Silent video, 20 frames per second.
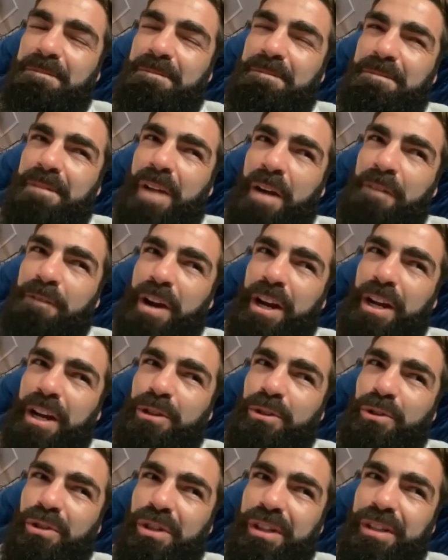I'm very
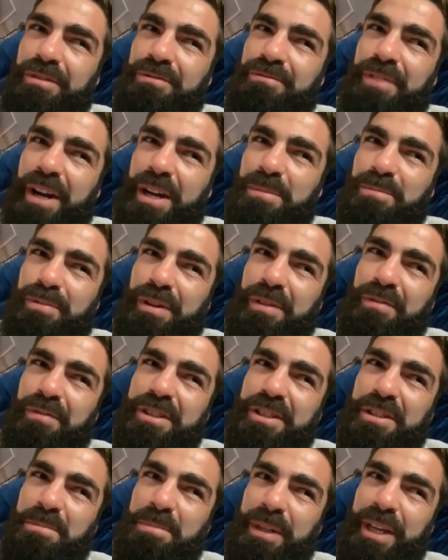lucky, very
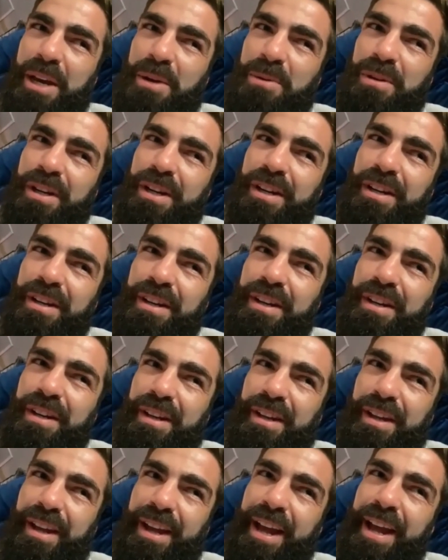privileged to be out here,
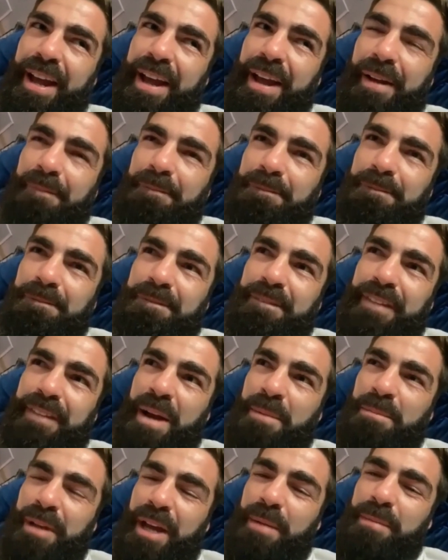and
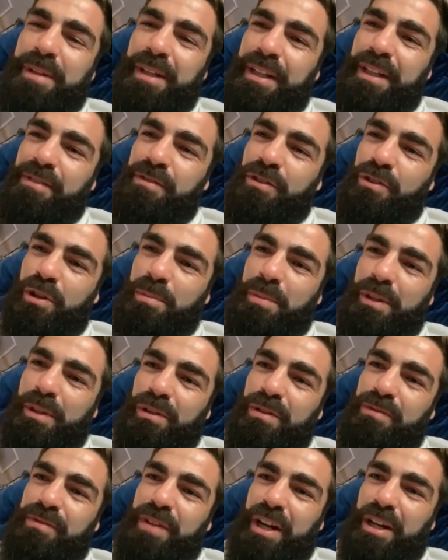be able to live the type of
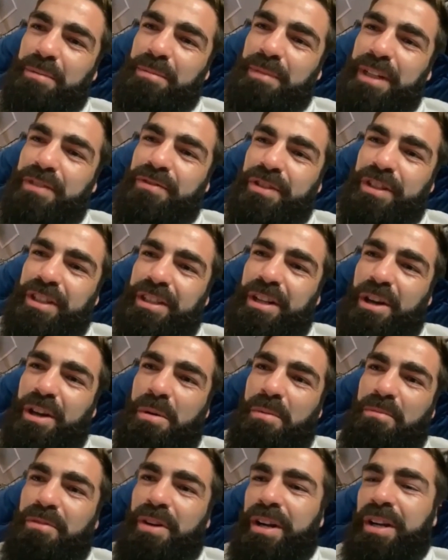life that I'm living. You
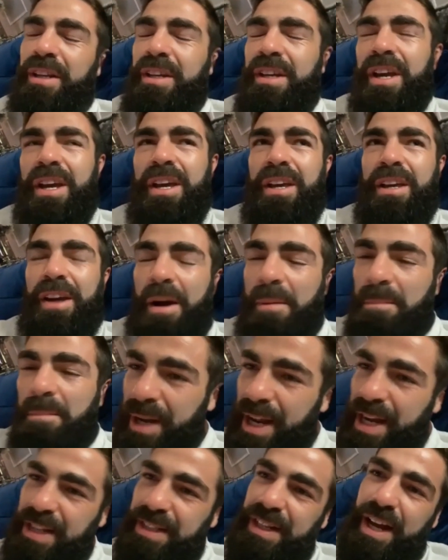know, I'm
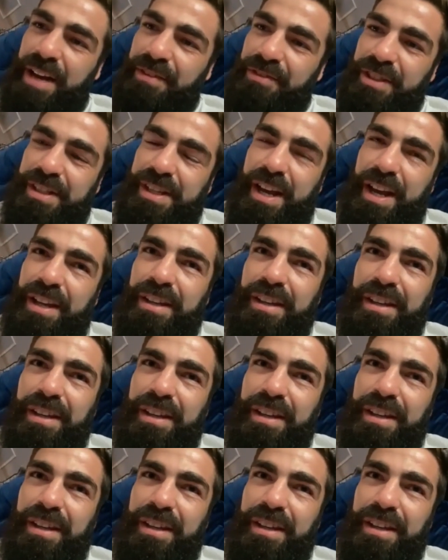blessed, I have to say.